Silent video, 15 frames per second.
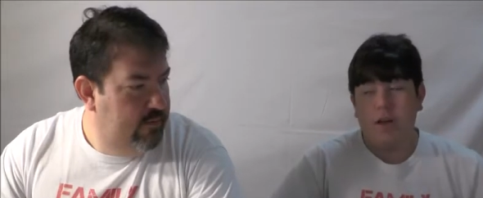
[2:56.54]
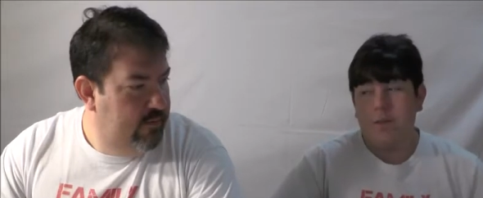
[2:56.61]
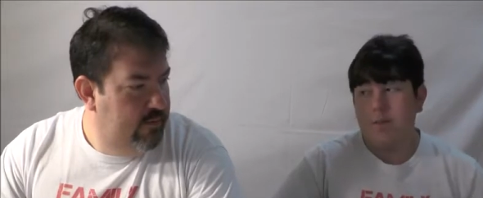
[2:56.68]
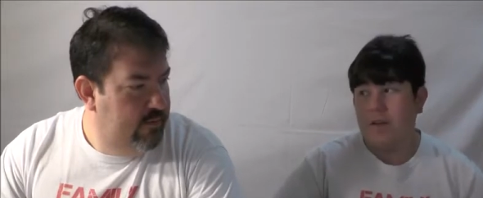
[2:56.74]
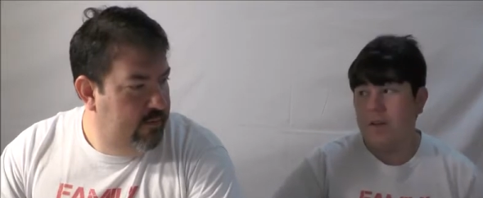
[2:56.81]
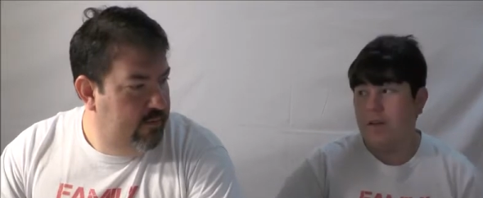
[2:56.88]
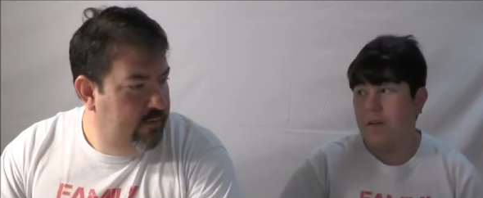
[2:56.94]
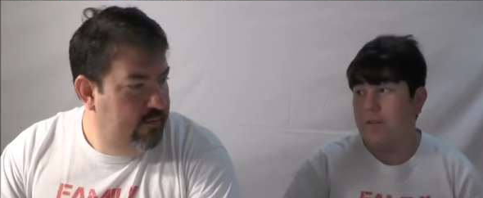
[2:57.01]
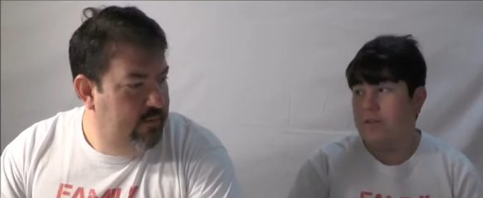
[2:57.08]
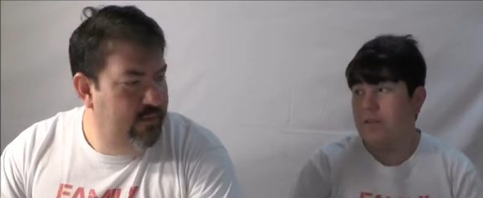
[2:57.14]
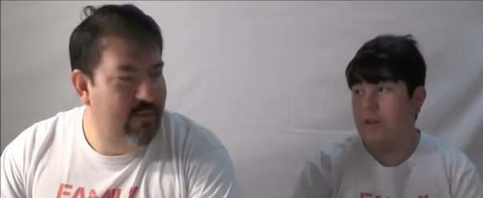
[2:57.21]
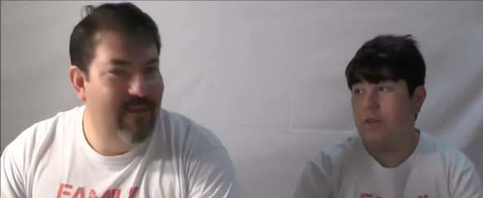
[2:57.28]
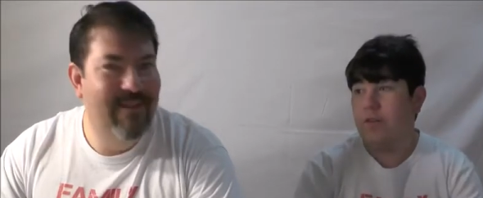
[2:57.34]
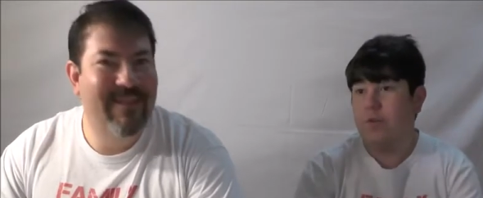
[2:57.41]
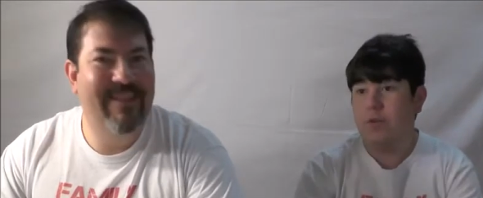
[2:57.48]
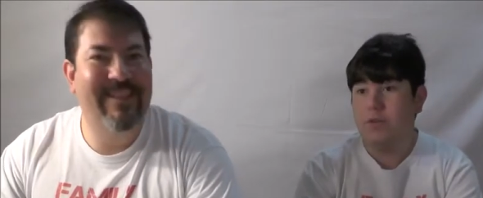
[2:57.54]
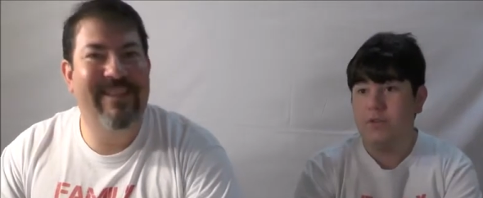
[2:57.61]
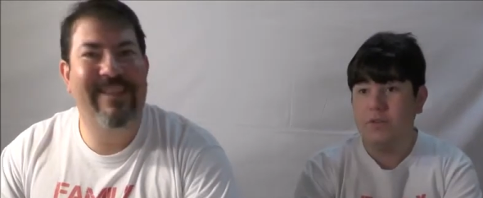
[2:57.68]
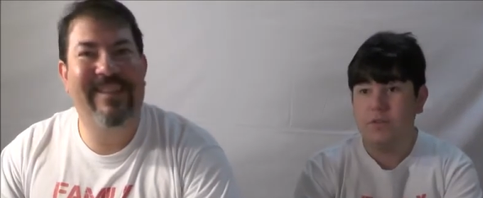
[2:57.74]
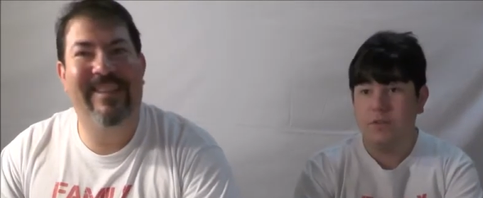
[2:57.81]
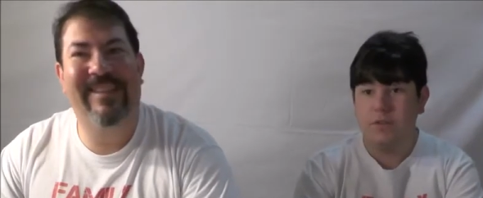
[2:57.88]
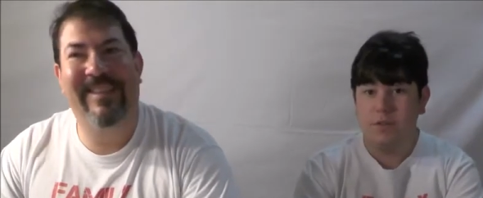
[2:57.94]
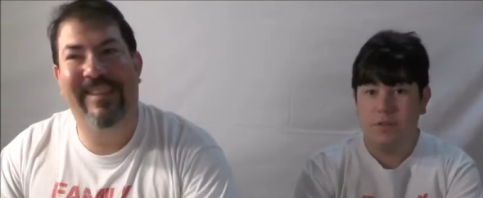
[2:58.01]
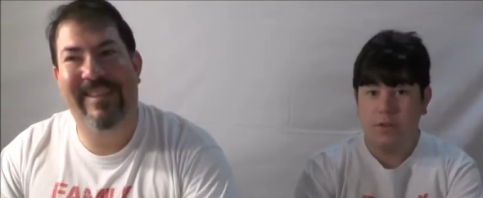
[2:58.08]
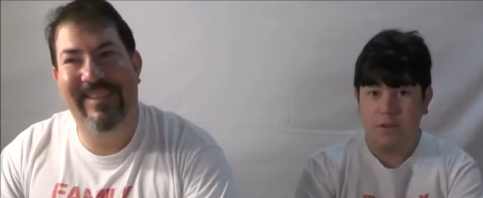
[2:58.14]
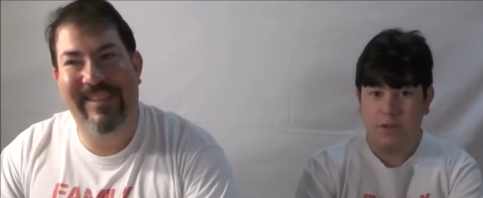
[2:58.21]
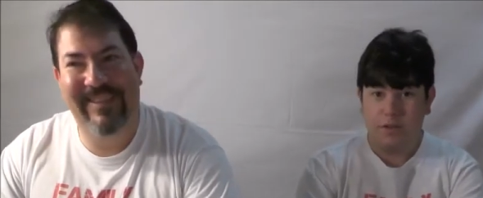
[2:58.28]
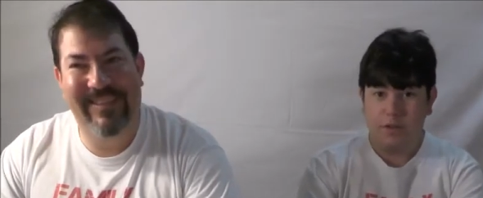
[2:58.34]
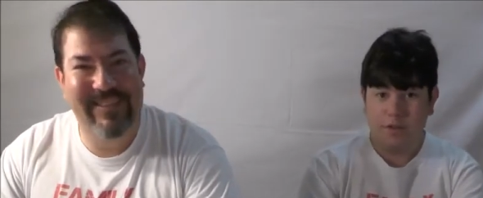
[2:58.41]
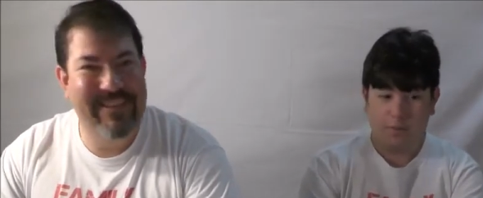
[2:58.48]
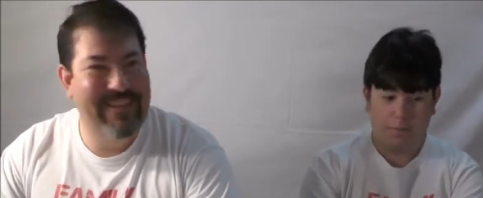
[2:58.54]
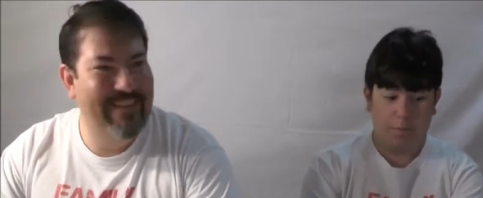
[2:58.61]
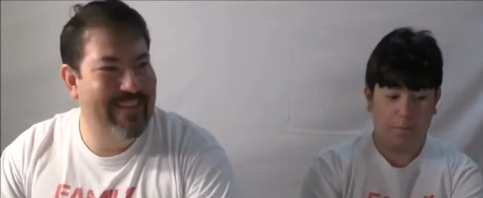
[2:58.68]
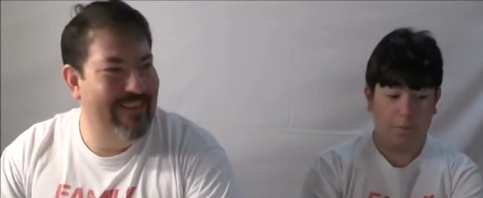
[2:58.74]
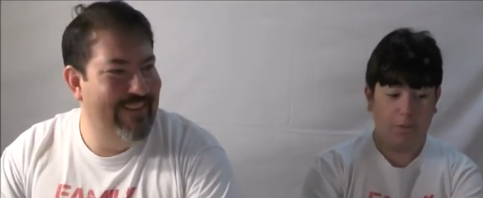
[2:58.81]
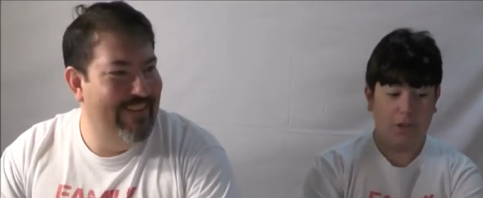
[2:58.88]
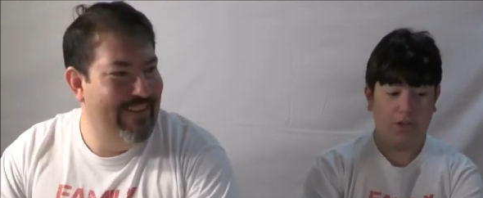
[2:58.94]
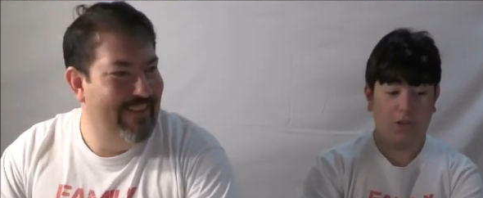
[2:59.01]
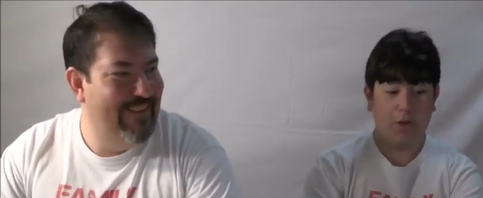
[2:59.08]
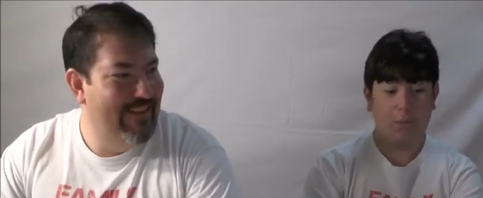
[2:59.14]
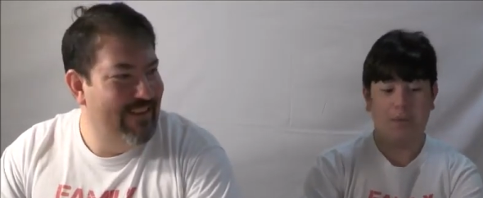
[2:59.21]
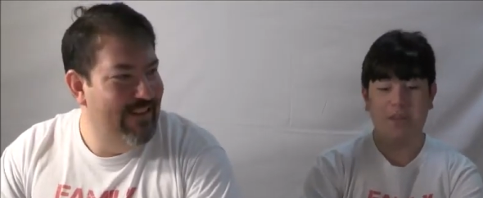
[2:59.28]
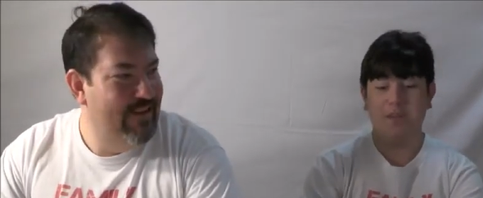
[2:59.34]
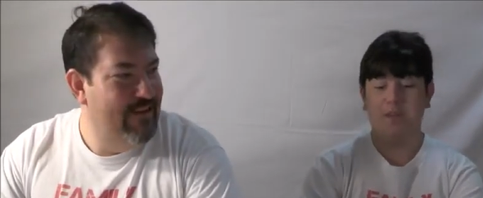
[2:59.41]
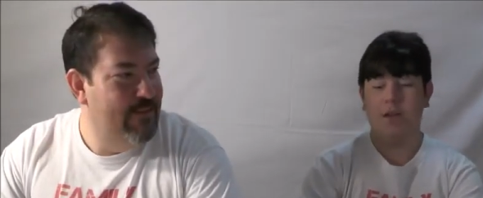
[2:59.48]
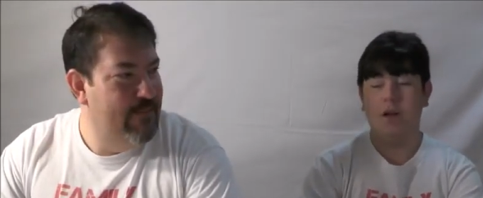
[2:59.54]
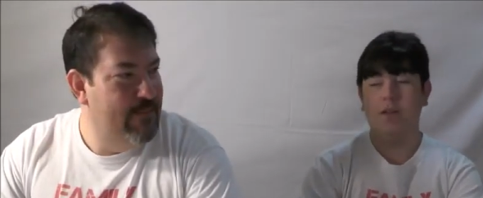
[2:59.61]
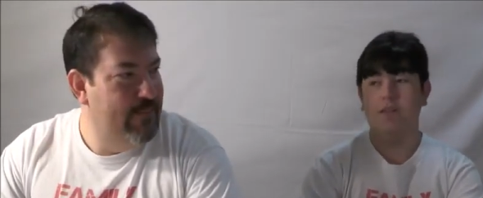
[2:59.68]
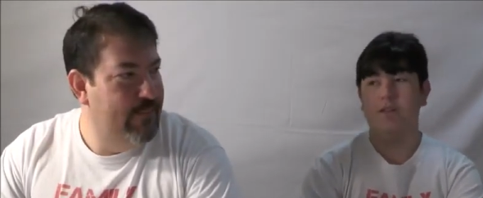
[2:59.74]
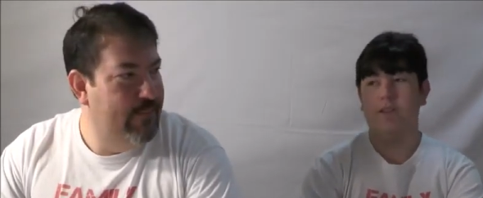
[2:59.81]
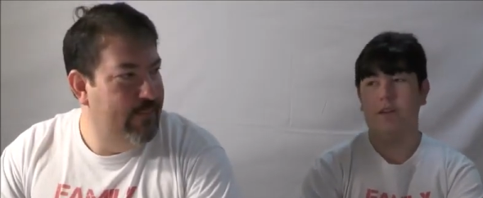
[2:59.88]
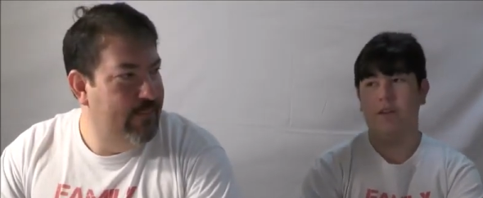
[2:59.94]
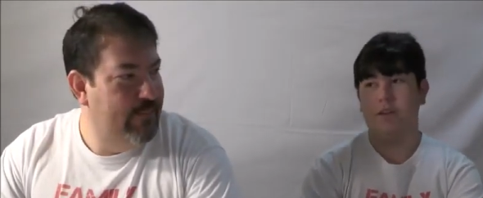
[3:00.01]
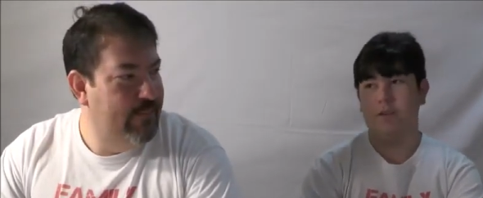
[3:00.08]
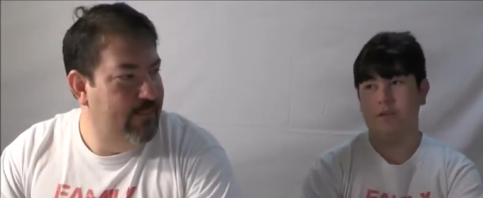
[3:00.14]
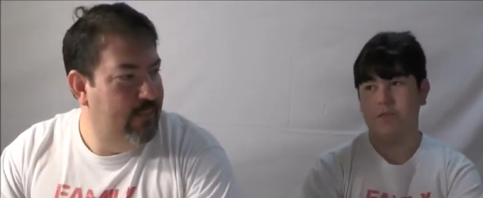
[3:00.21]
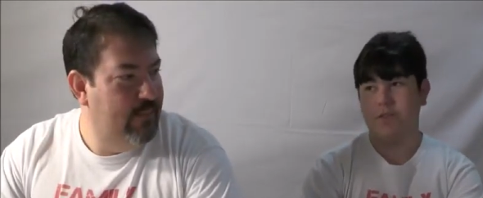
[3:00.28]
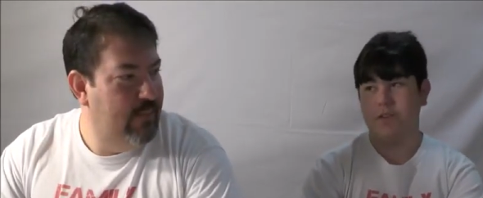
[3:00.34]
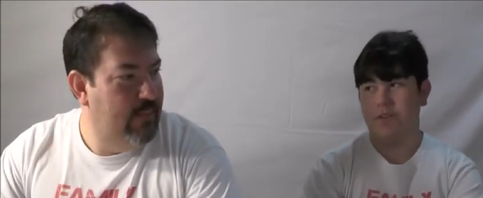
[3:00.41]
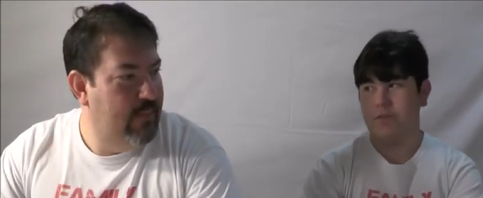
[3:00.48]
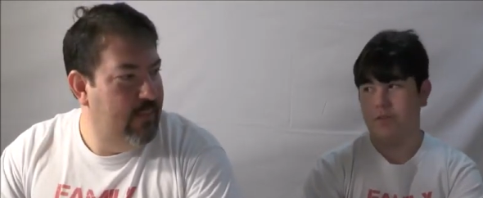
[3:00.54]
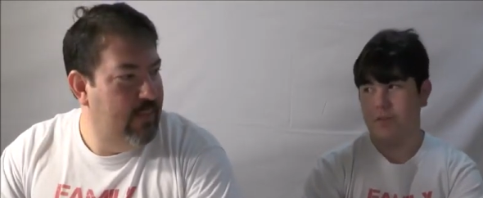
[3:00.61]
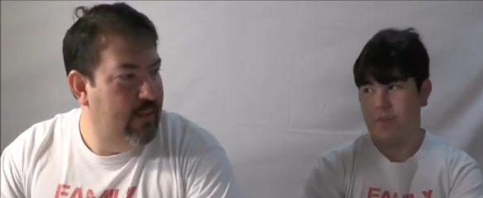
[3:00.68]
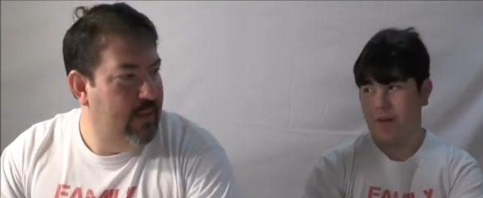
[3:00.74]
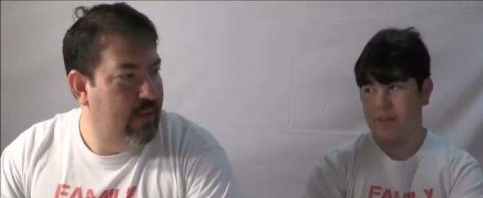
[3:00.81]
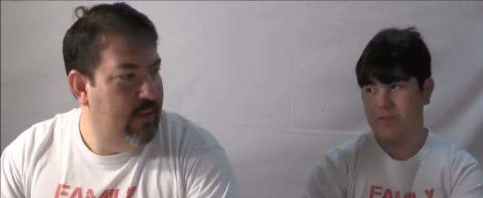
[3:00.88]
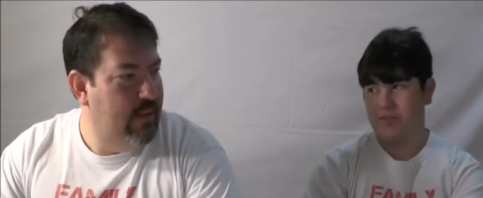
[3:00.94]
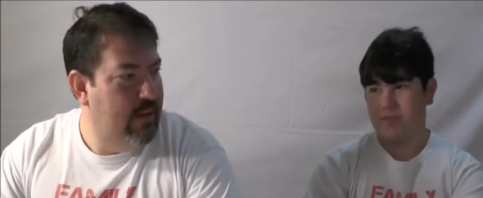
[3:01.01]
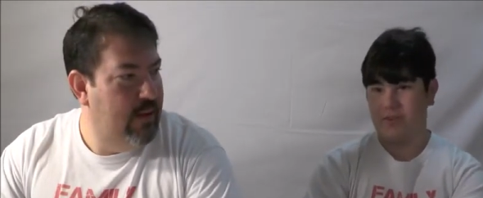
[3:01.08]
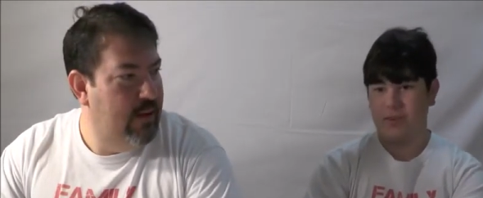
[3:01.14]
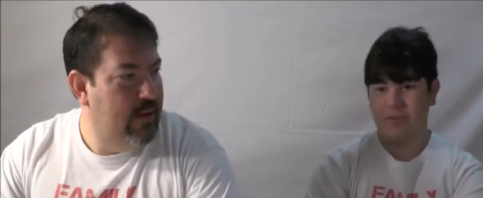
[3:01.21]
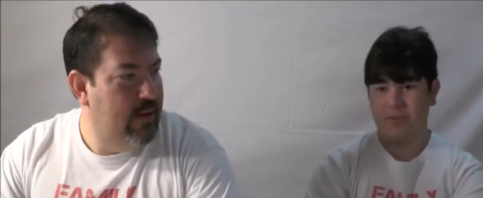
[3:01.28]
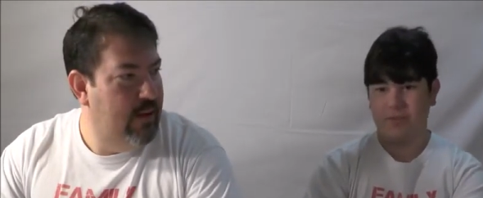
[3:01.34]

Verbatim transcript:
Speaker 1: I mean, Sonic Forces. Let's hope it's not Sonic 06 Remastered.